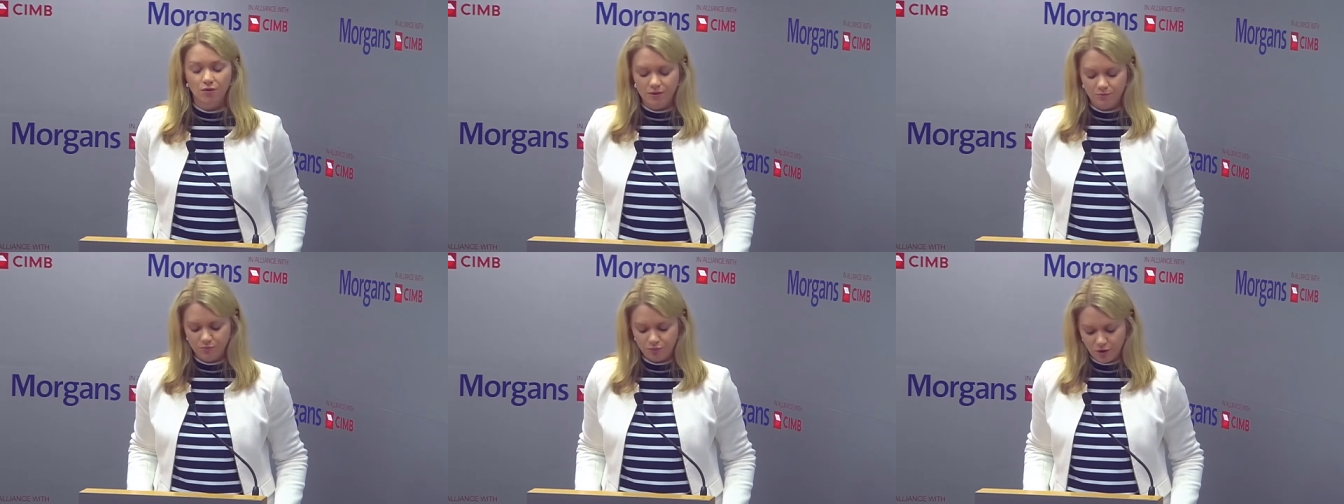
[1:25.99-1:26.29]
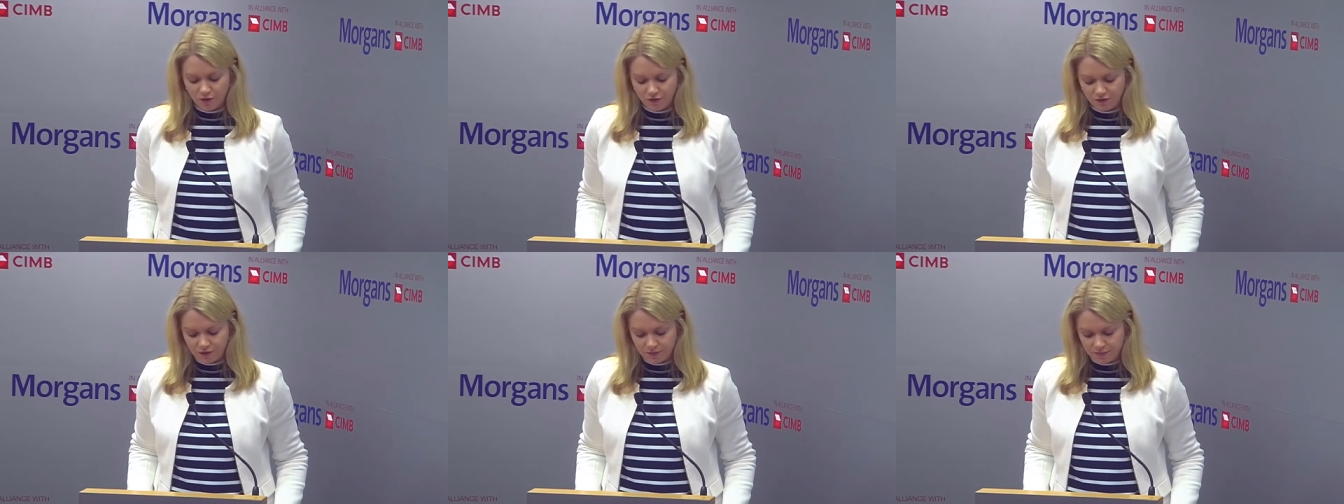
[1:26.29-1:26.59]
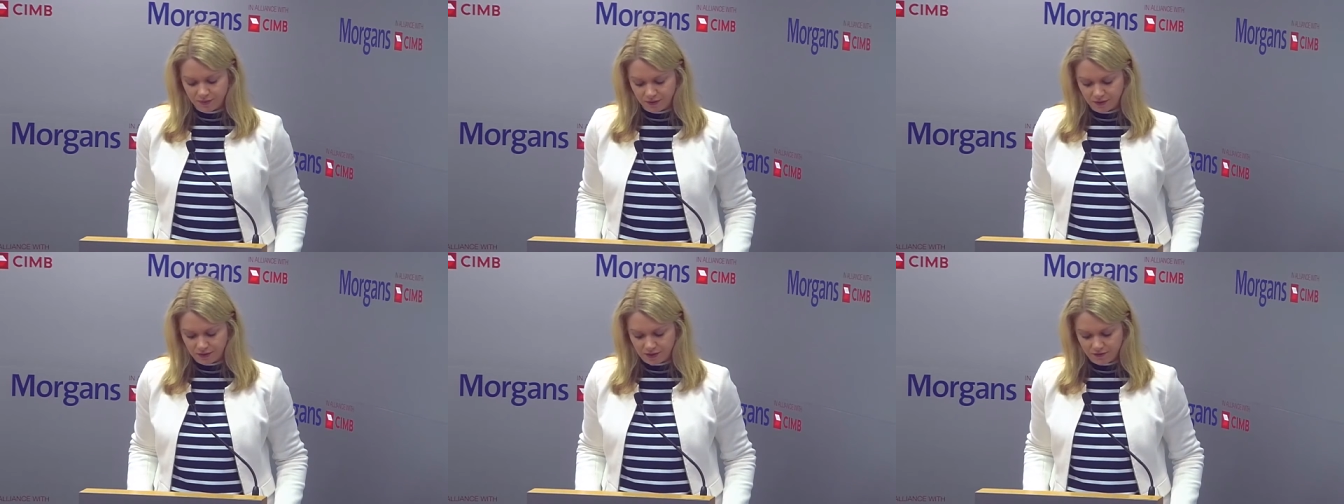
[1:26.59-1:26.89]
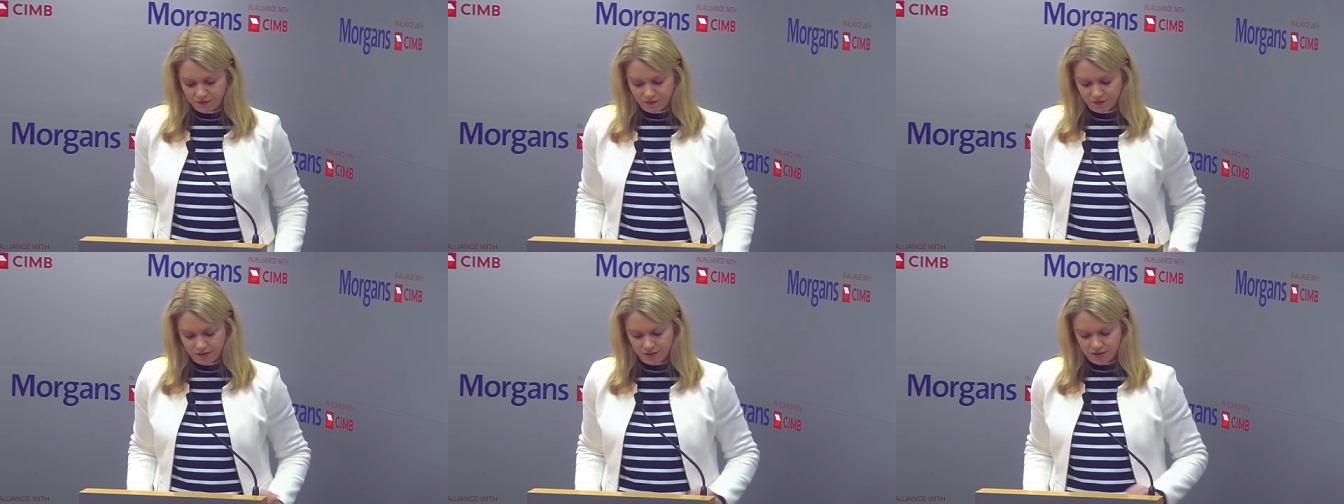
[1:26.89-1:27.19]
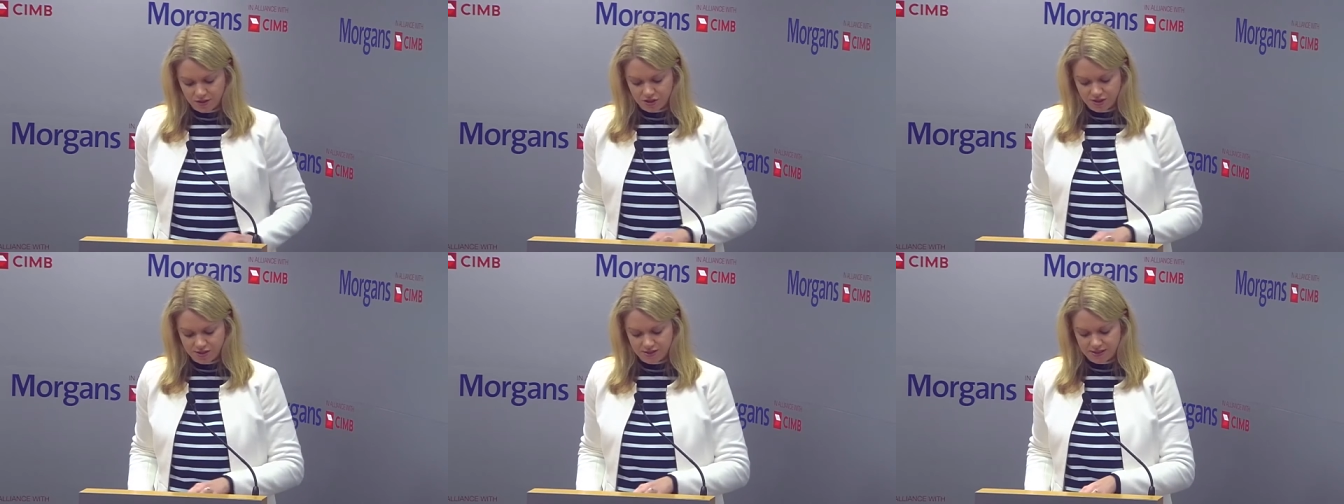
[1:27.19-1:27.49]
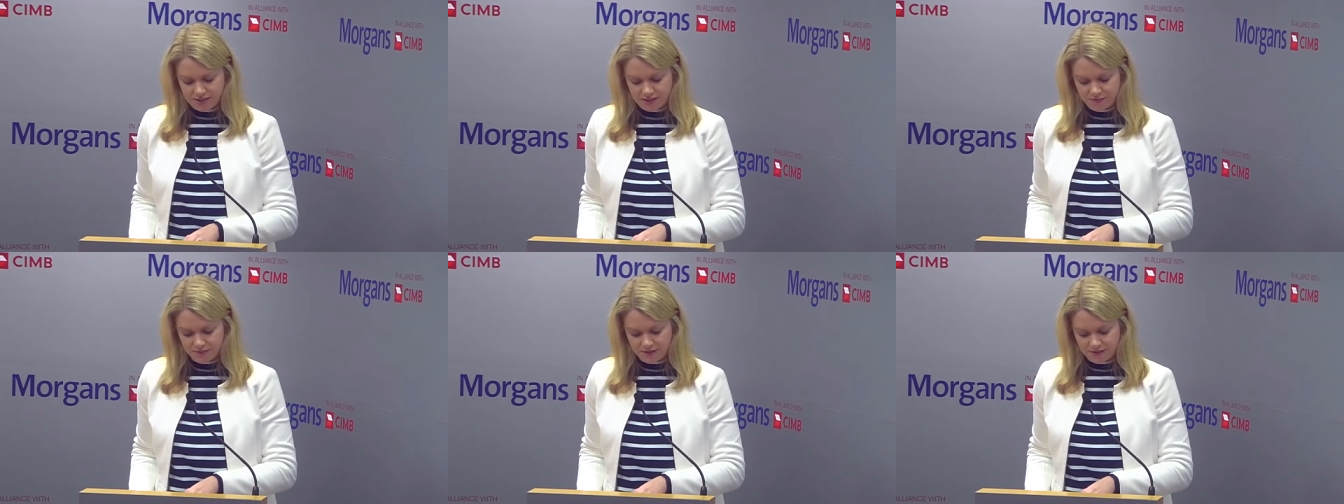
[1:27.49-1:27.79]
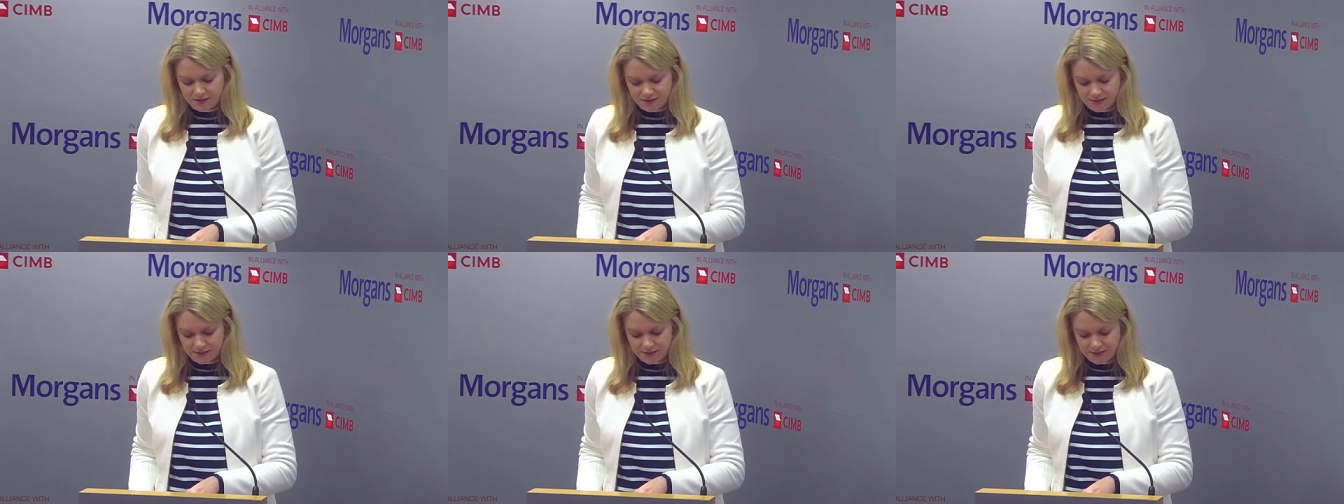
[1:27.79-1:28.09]
in profitability for the logistics
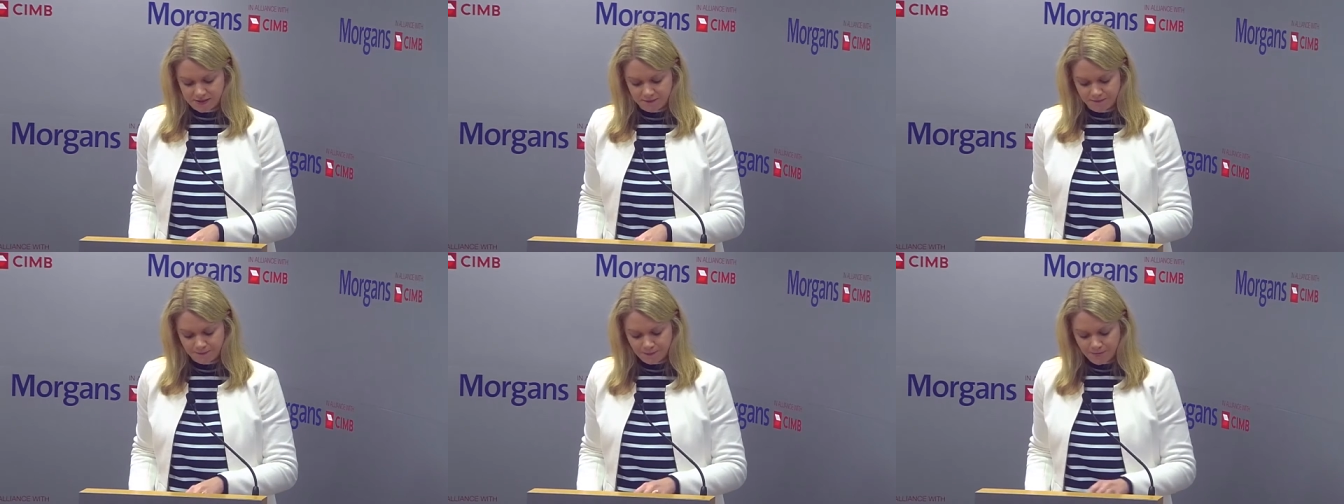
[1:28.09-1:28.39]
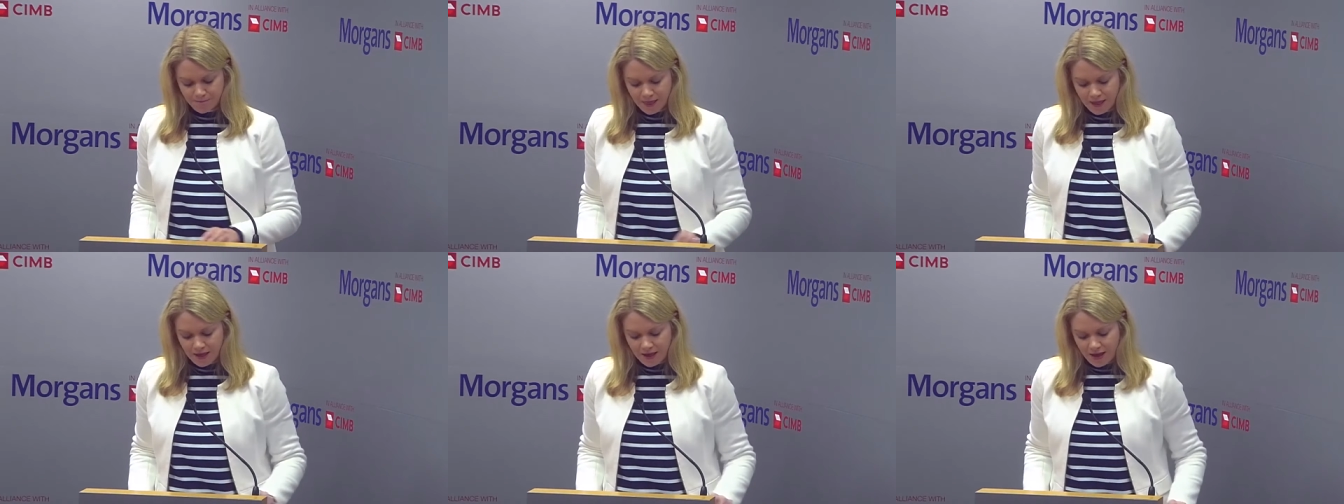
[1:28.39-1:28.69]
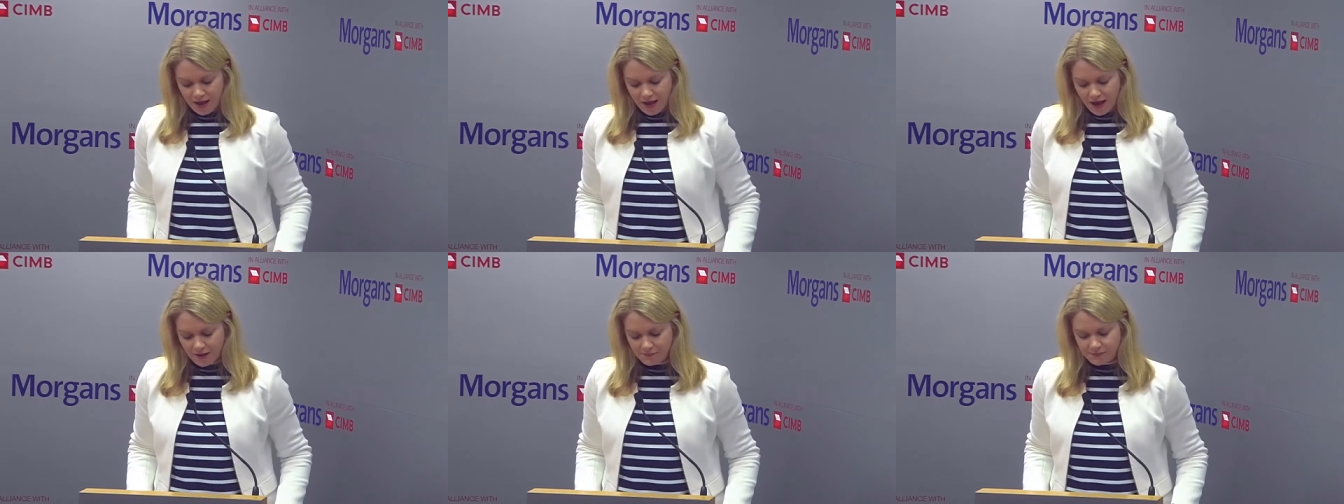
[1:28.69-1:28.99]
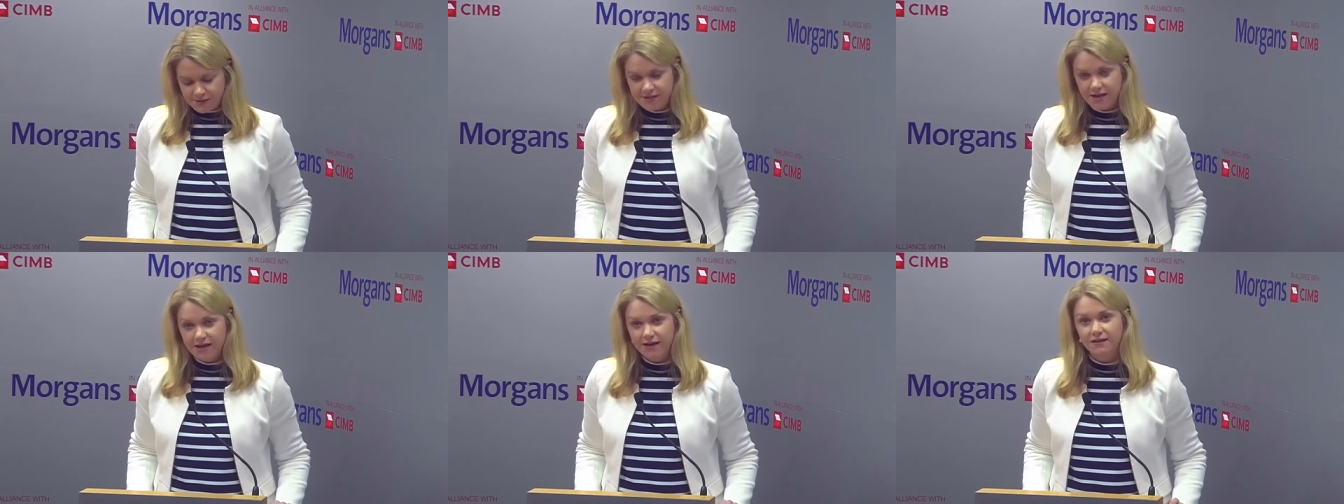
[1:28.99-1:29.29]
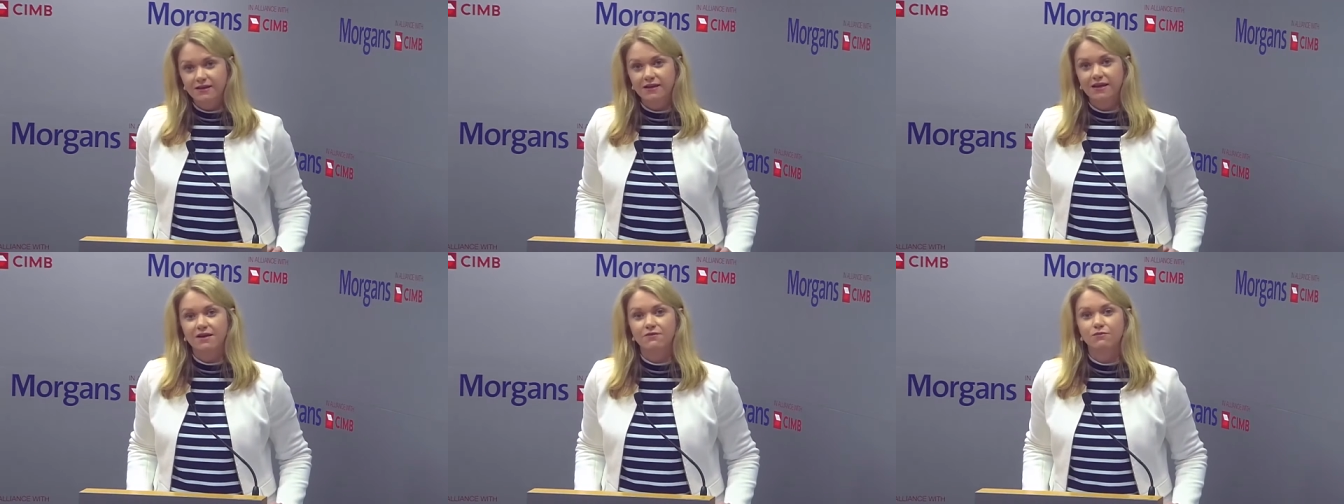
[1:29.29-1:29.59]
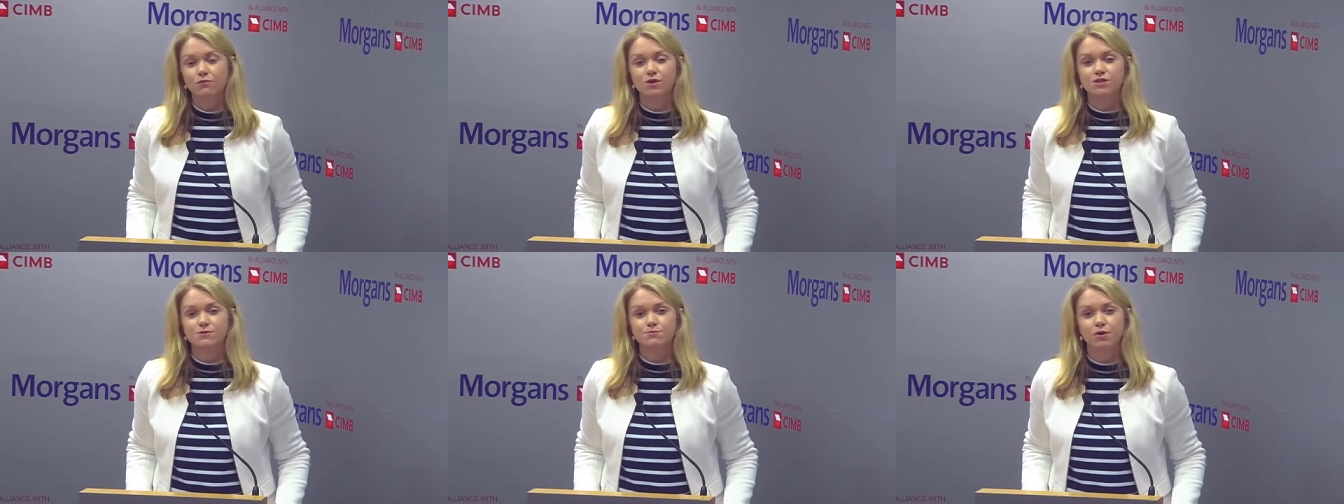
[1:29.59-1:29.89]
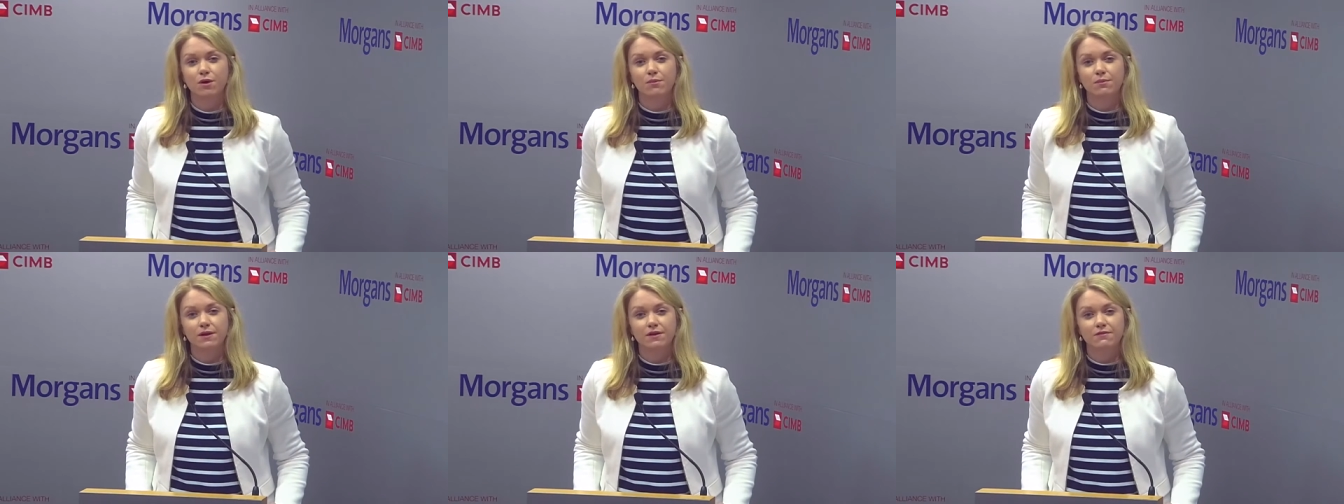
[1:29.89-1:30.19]
business. Um, secondly, what's
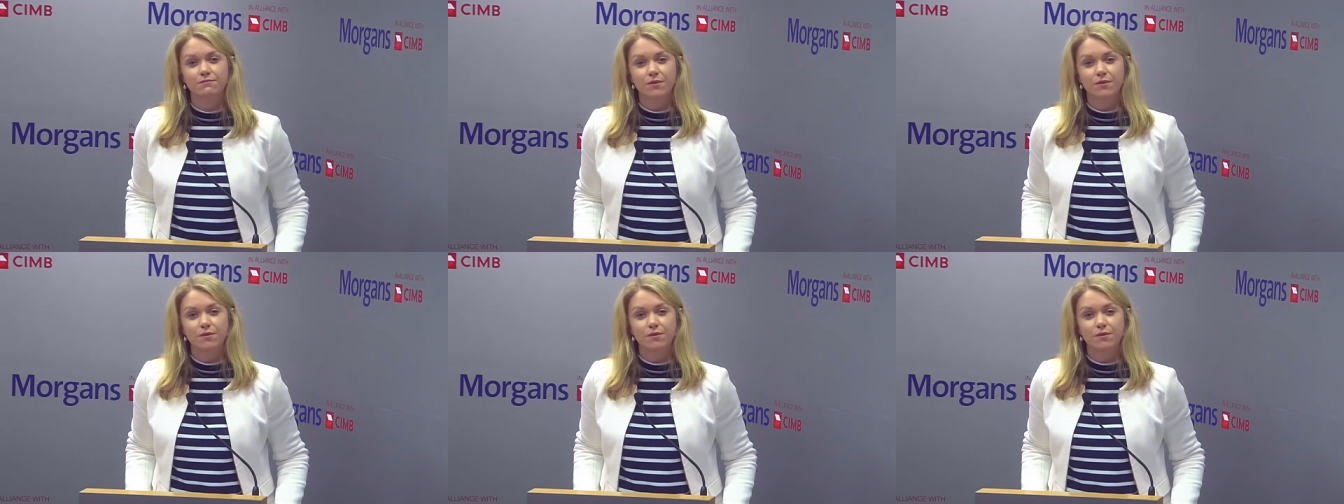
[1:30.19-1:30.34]
probably of